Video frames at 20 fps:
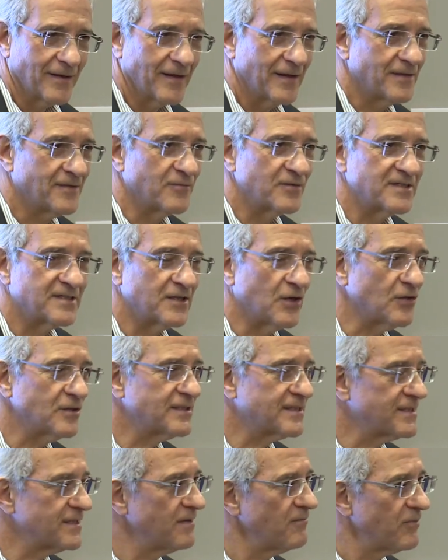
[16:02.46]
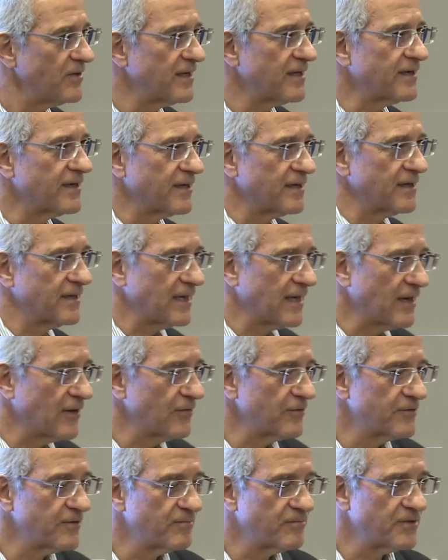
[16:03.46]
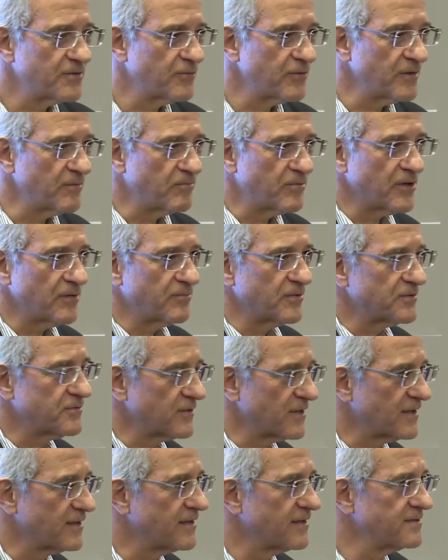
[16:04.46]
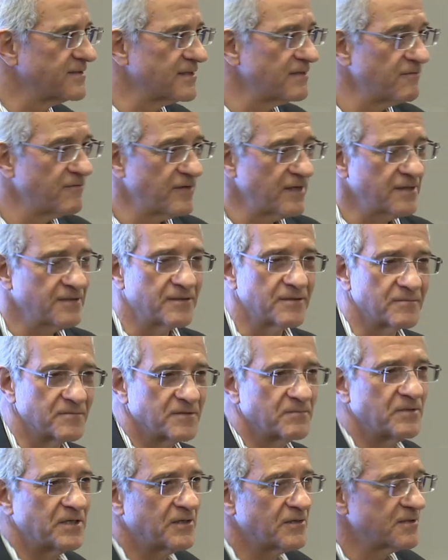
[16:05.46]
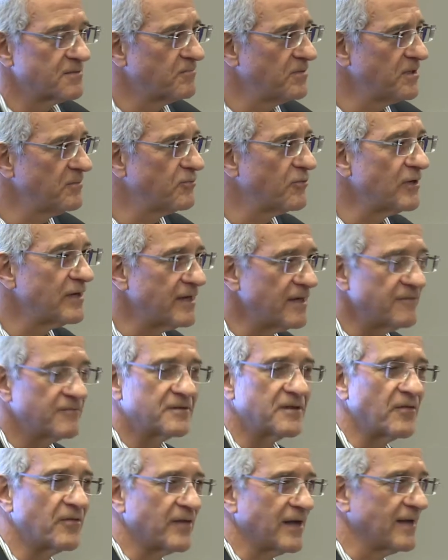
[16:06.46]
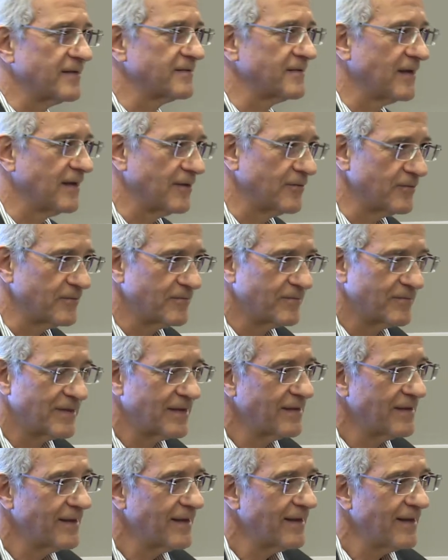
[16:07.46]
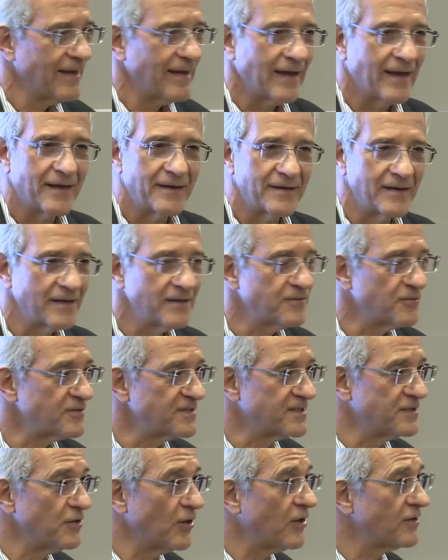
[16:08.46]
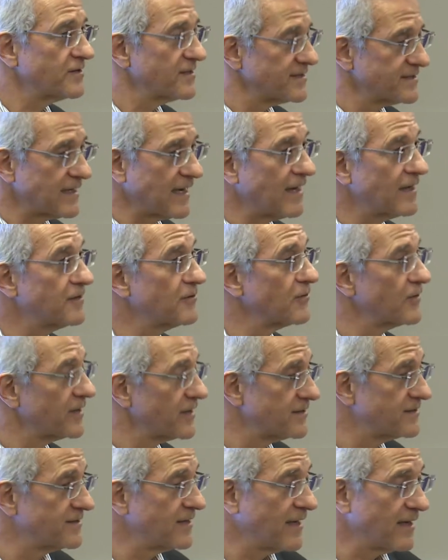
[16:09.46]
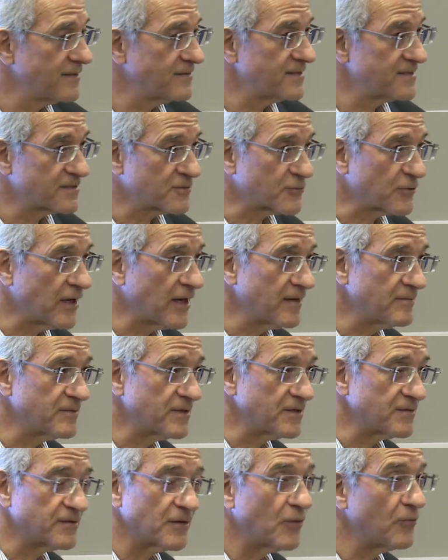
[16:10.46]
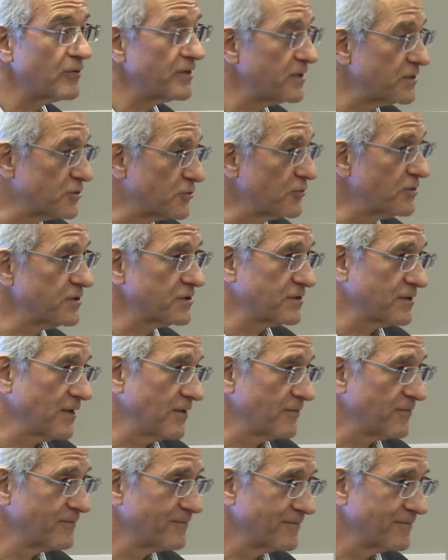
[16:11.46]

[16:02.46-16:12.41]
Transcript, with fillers: It was not simply an encounter between perpetrators and victims, because people lived in that town. And it was not, as Agnon had described it, only a Jewish town.